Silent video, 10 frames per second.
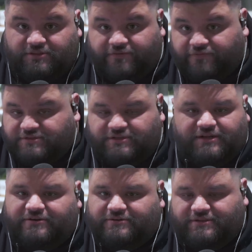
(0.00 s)
different
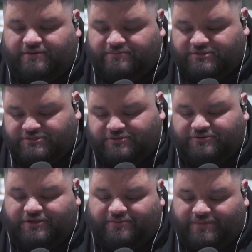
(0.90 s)
scenarios. I'm just
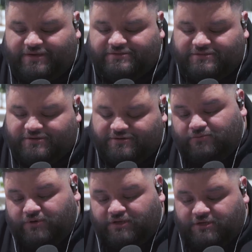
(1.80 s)
showing y'all my scenario.
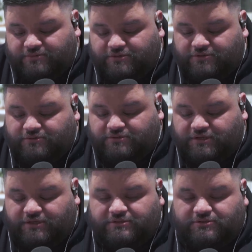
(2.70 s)
When it comes to
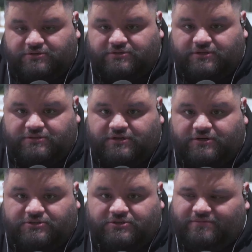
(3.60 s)
singing certain songs at
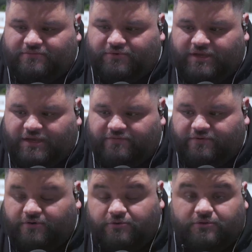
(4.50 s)
our church, we have an
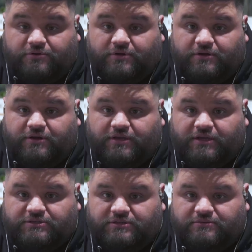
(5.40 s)
older
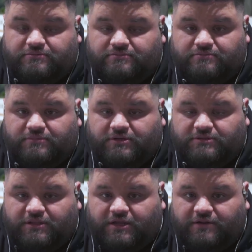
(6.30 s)
congregation. There's
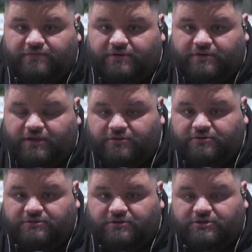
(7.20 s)
a lot of
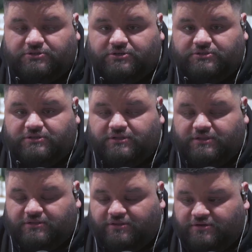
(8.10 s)
elders in our church, and
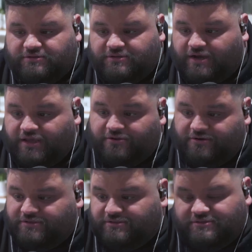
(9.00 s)
then there's either
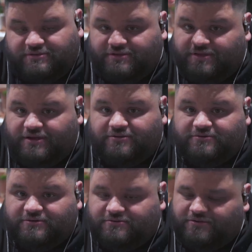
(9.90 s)
it's
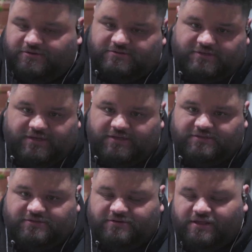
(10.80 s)
elders or there's
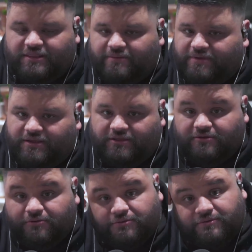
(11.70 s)
kids. There's not that many
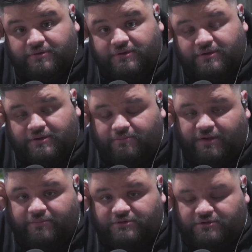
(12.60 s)
youth
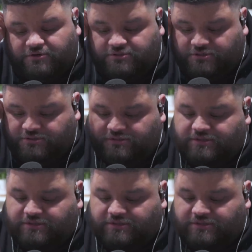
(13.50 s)
members in our church,